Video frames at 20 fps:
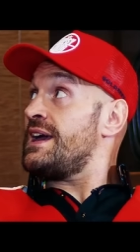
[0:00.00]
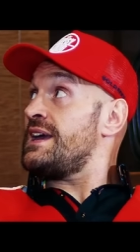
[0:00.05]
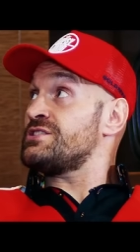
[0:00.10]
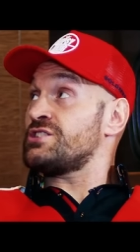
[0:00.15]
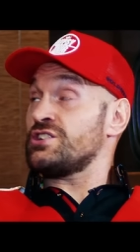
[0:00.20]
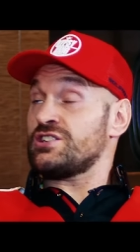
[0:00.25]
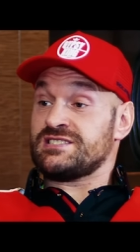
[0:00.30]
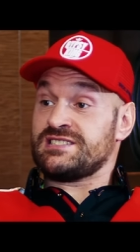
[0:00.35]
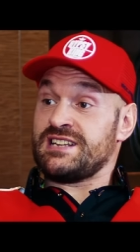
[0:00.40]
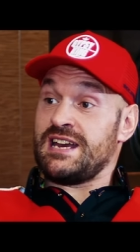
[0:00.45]
He's
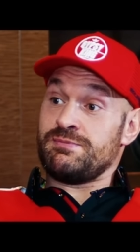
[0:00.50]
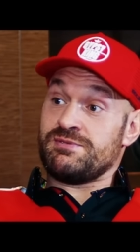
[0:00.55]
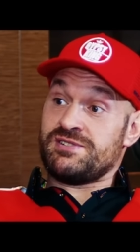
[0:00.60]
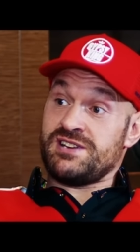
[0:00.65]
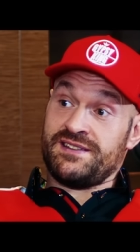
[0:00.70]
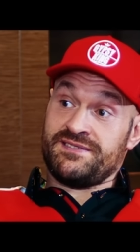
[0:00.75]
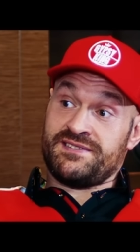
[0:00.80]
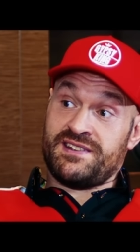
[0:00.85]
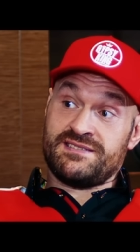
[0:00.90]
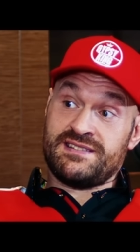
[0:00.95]
got the same
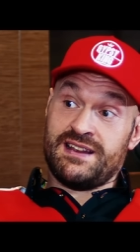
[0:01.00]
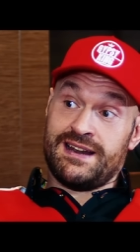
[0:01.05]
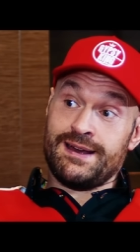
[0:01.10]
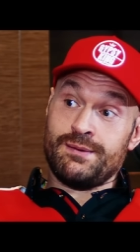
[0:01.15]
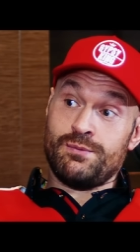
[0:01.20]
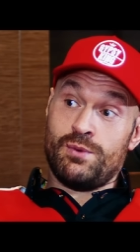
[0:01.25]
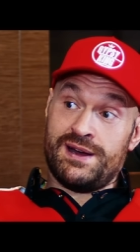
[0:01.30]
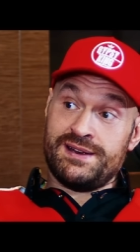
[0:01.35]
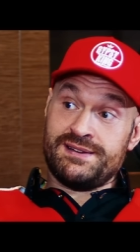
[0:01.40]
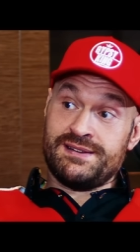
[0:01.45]
chance as Dillian
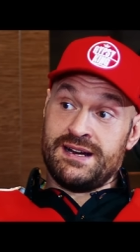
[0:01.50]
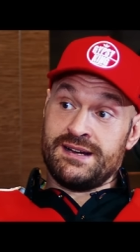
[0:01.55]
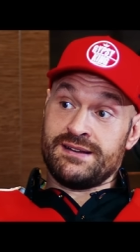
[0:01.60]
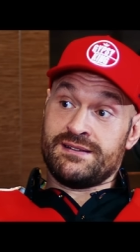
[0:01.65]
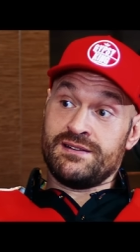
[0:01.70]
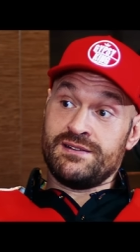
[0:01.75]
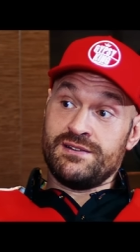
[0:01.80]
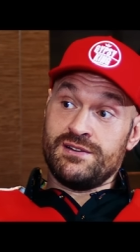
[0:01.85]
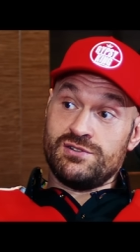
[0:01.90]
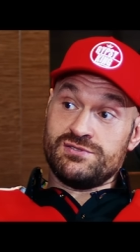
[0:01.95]
Whyte had,
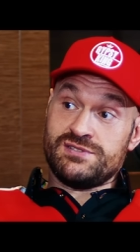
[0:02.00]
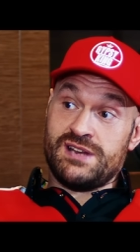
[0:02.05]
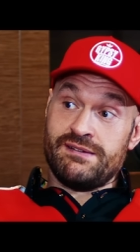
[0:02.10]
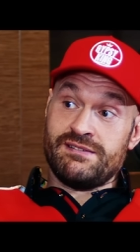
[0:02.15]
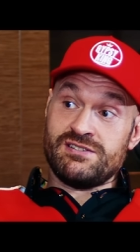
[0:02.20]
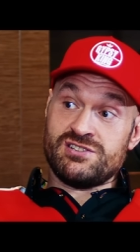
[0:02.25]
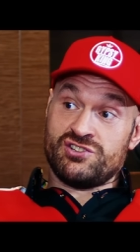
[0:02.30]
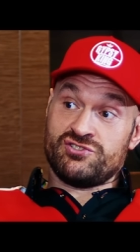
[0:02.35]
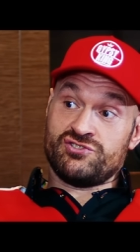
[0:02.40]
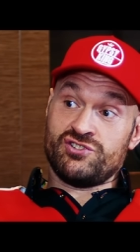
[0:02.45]

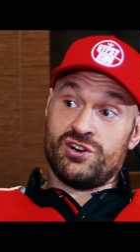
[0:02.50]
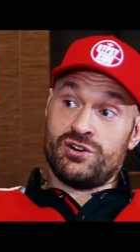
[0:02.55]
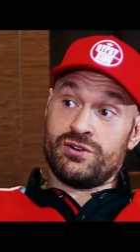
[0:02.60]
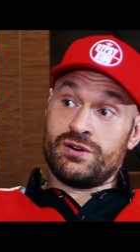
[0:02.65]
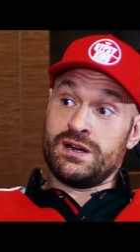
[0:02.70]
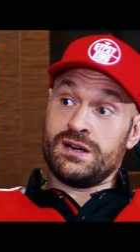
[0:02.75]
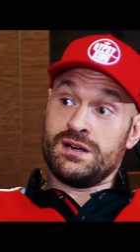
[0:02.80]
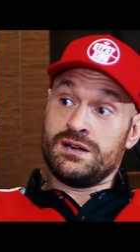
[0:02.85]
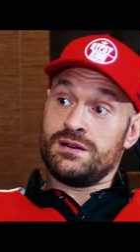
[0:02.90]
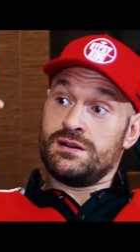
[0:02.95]
Dereck
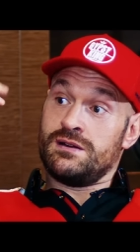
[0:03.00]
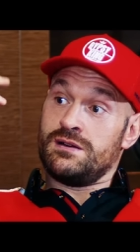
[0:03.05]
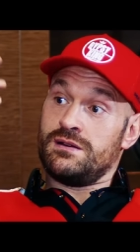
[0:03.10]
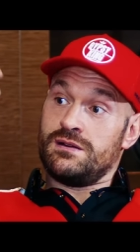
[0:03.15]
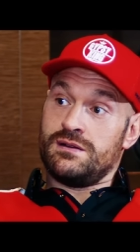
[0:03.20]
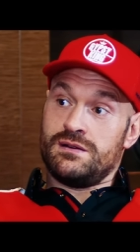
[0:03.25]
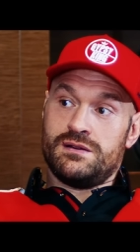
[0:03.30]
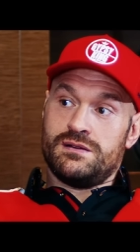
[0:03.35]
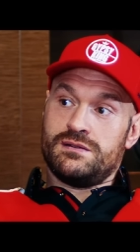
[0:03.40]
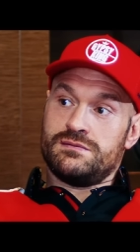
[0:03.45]
Chisora.
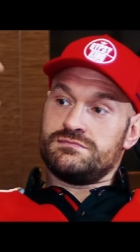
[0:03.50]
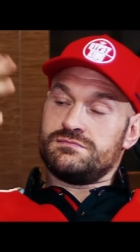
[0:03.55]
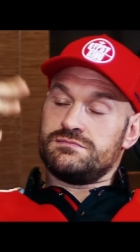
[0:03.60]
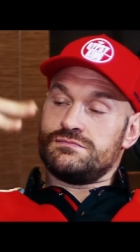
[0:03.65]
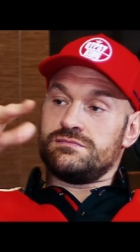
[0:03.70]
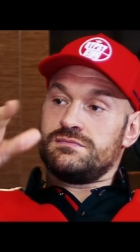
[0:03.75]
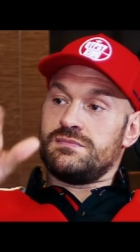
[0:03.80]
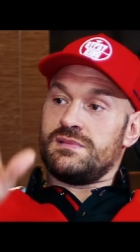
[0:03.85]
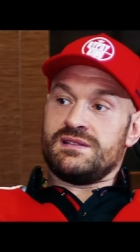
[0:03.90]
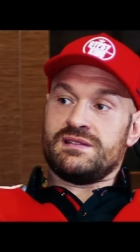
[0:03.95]

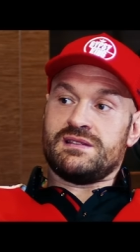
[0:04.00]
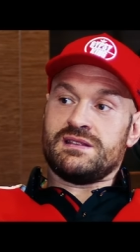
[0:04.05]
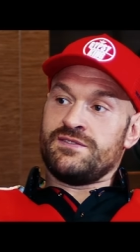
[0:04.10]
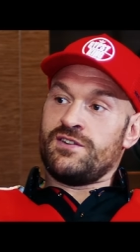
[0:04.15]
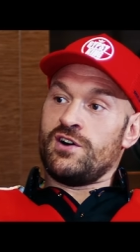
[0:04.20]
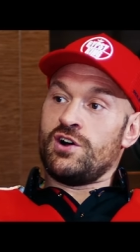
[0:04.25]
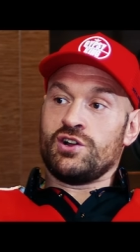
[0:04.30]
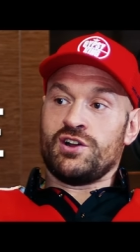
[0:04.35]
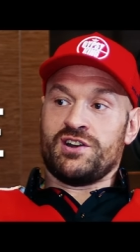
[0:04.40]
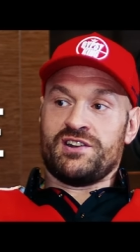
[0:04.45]
They've
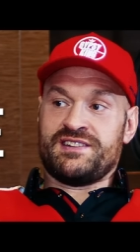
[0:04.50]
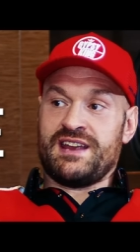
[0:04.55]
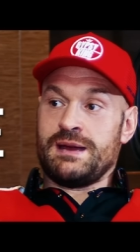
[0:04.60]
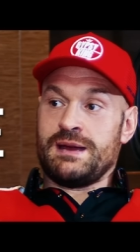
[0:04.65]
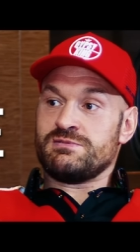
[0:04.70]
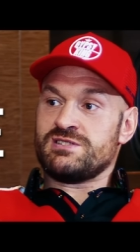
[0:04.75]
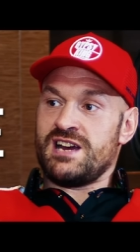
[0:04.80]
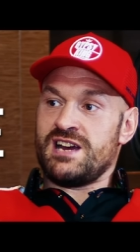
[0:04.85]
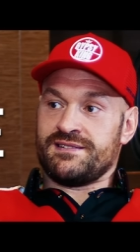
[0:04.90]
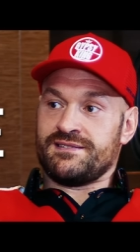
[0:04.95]
all got the
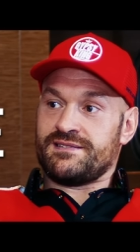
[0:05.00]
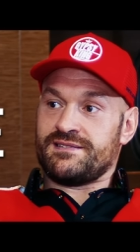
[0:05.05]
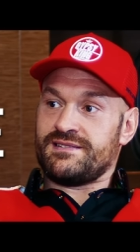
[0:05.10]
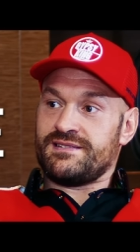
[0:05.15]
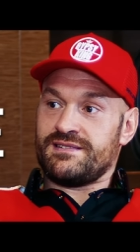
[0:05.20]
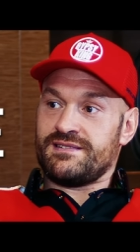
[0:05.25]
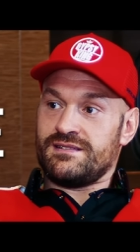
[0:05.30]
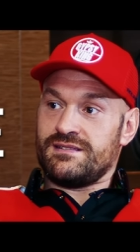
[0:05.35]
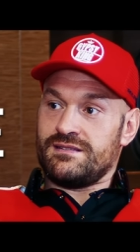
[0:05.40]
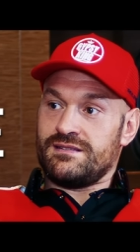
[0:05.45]
same
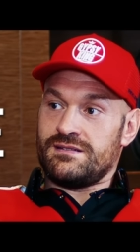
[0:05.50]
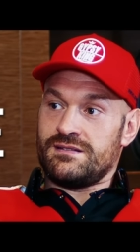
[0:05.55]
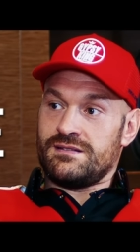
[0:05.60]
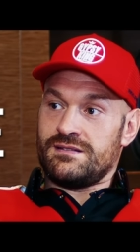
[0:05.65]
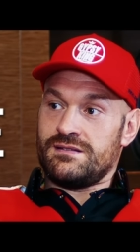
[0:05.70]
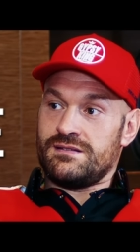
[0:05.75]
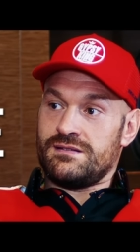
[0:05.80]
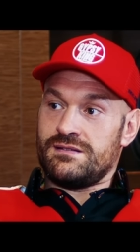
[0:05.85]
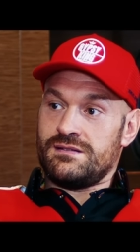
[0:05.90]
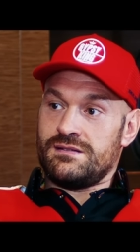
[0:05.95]
chance.
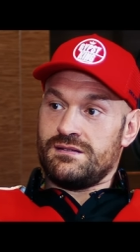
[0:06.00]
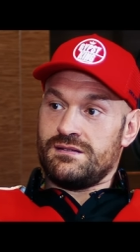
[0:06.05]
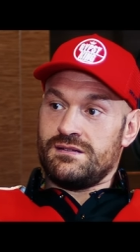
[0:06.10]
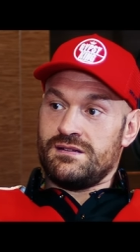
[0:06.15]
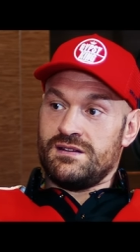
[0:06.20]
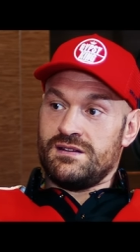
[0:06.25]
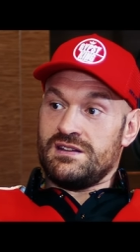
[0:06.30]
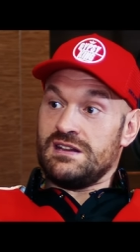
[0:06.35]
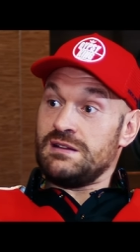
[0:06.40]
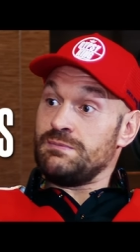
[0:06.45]

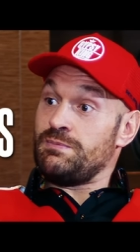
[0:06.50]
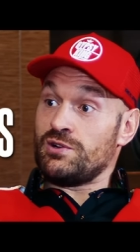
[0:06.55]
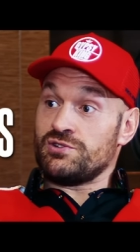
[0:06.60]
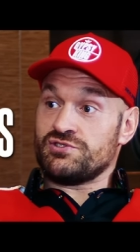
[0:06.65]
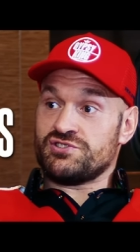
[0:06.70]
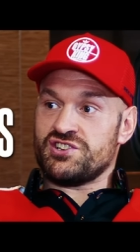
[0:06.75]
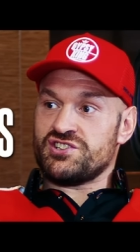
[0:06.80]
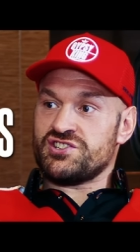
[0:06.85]
The puncher's